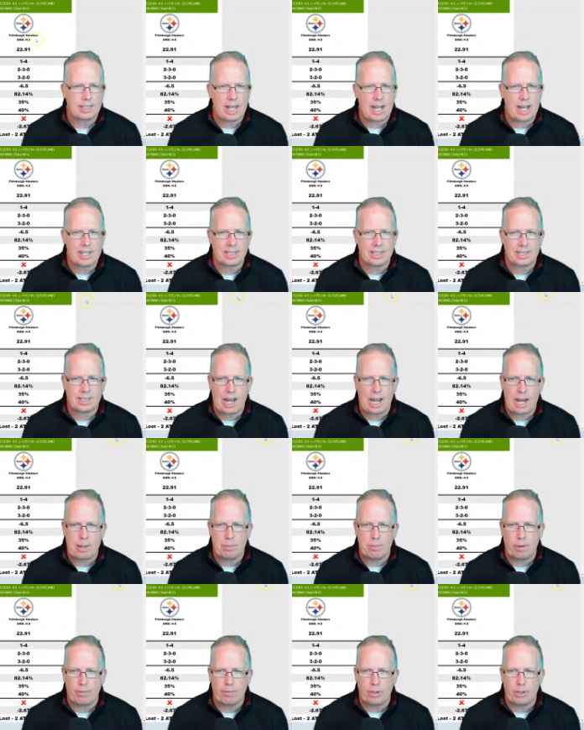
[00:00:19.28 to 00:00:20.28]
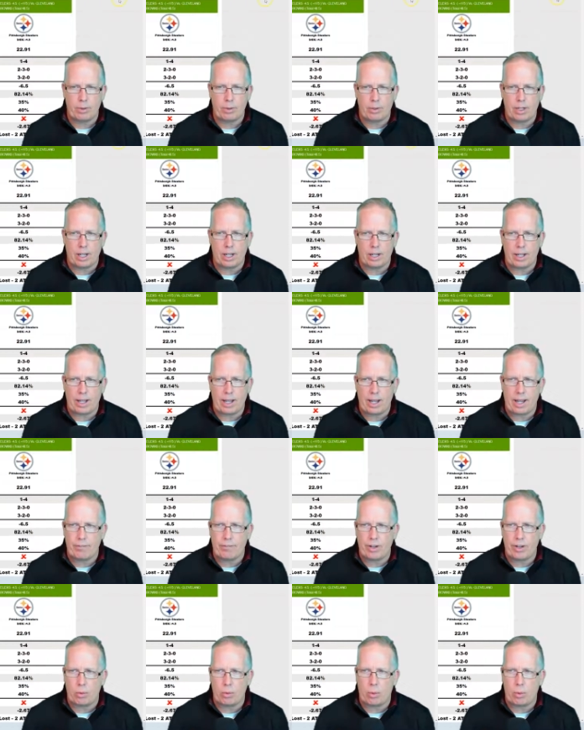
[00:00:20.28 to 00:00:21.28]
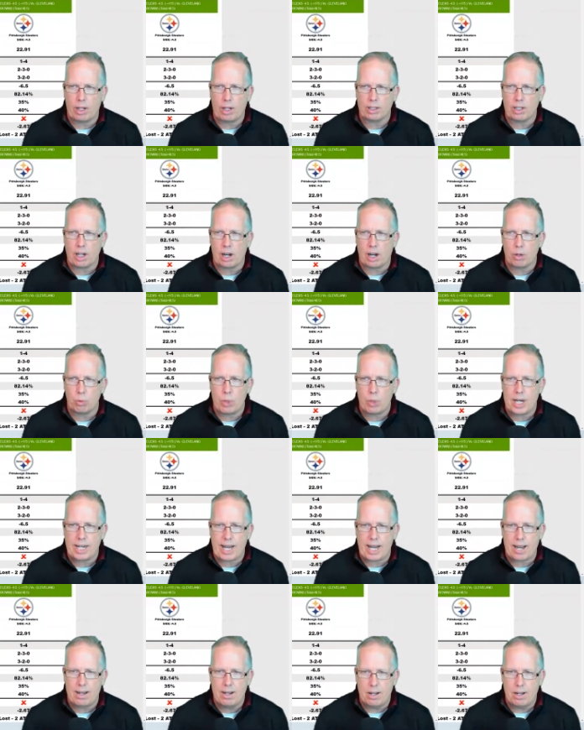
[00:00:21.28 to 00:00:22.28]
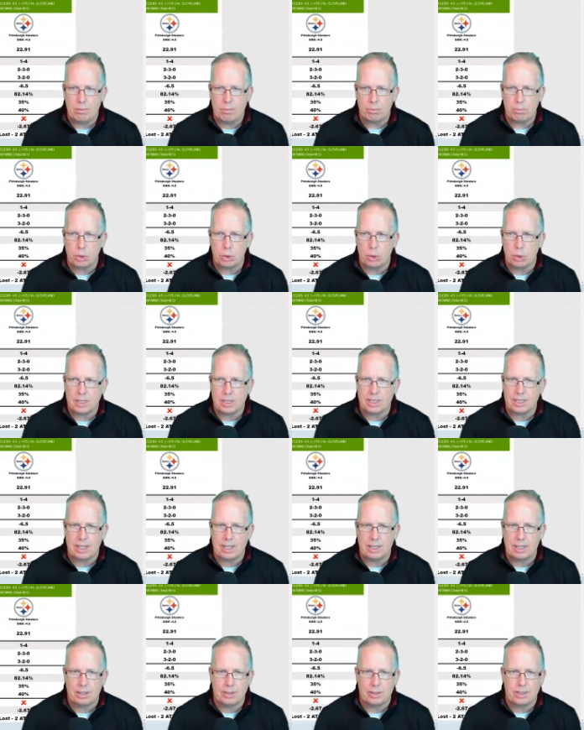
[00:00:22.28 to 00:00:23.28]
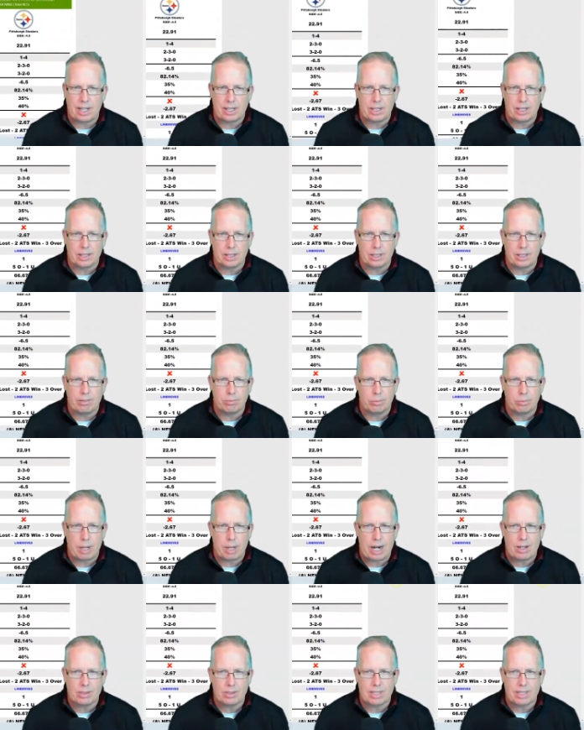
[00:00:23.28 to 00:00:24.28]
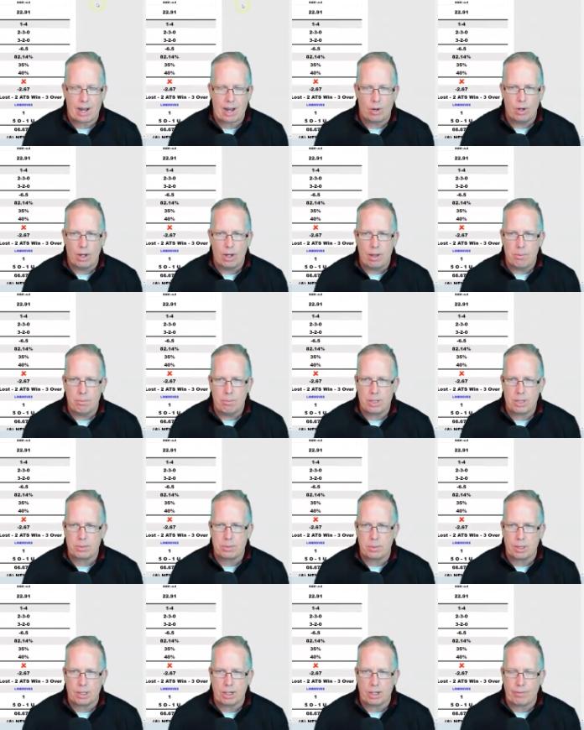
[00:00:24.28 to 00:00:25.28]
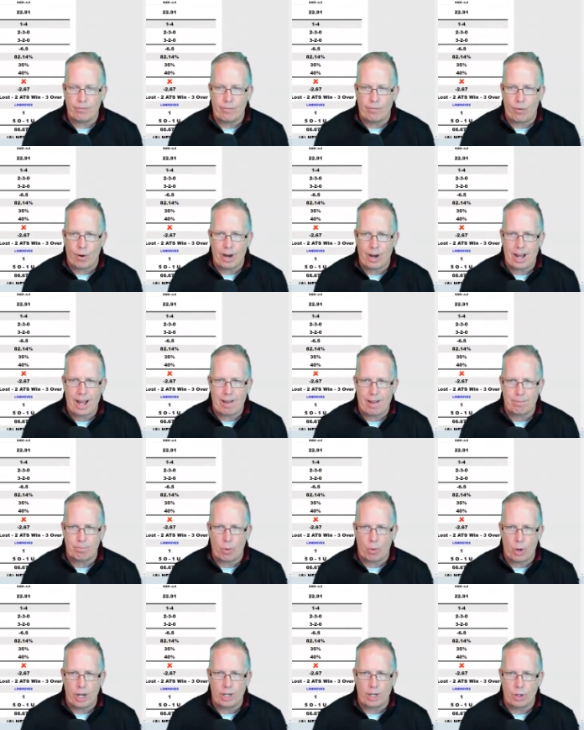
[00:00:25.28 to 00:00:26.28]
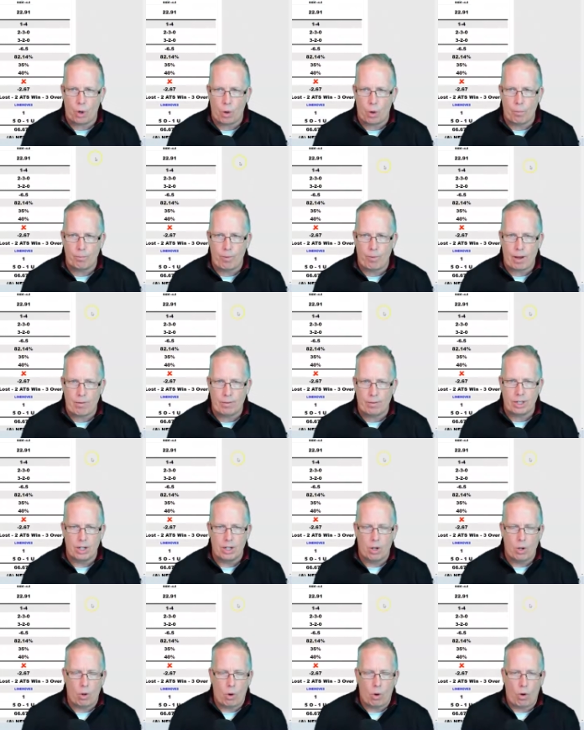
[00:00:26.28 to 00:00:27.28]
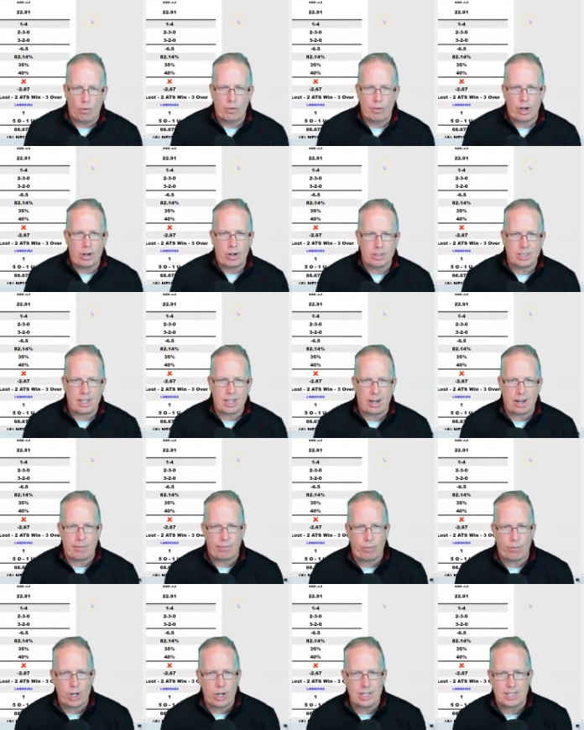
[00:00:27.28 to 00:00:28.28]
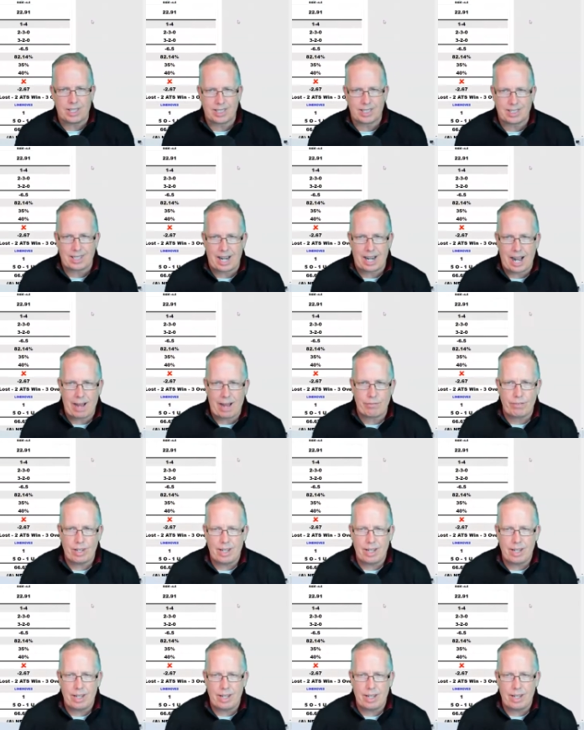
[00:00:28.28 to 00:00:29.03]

last game of the uh, NFL wildcard weekend between the Steelers and the Cleveland Browns. Now, Pittsburgh a four and a half point home favorite, over and under set at 46 and a half.